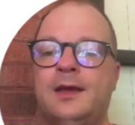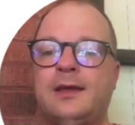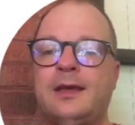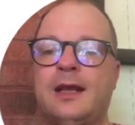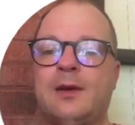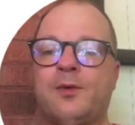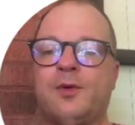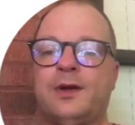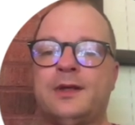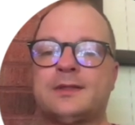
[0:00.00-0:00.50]

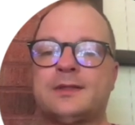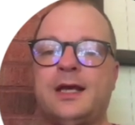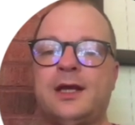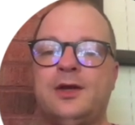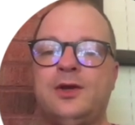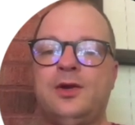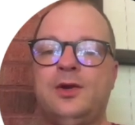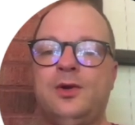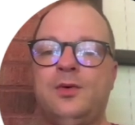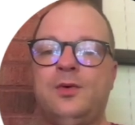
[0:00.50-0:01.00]
and I'm going to say
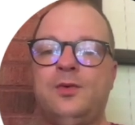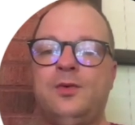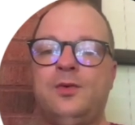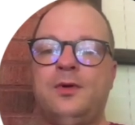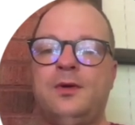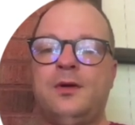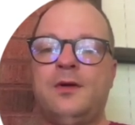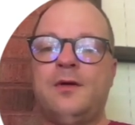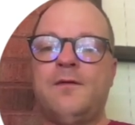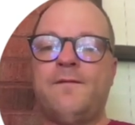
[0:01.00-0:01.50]
new
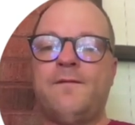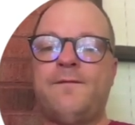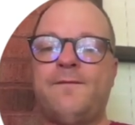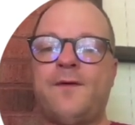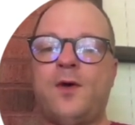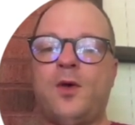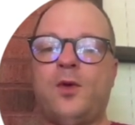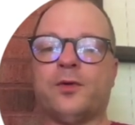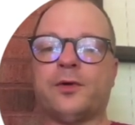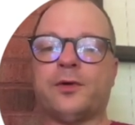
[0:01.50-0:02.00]

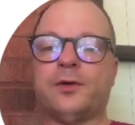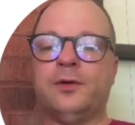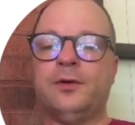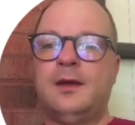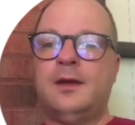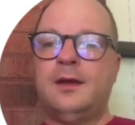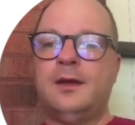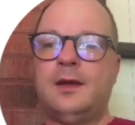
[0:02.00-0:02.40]
folder.